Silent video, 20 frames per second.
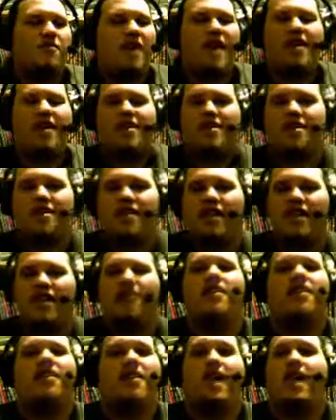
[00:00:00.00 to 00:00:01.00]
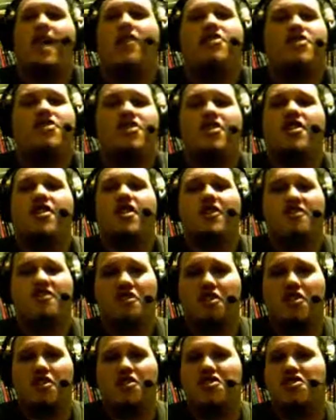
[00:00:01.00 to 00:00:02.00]
back in the day, yeah, sure, it was
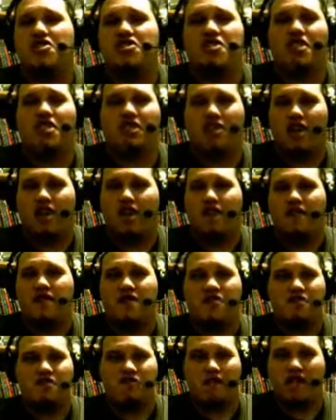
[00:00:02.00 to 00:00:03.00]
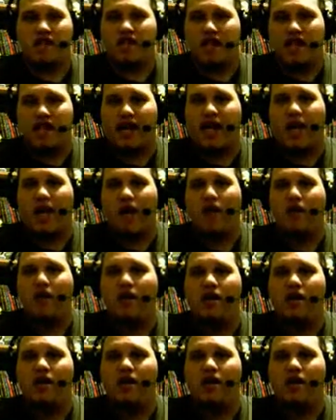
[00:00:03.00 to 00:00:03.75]
glitchy just like Live is right now.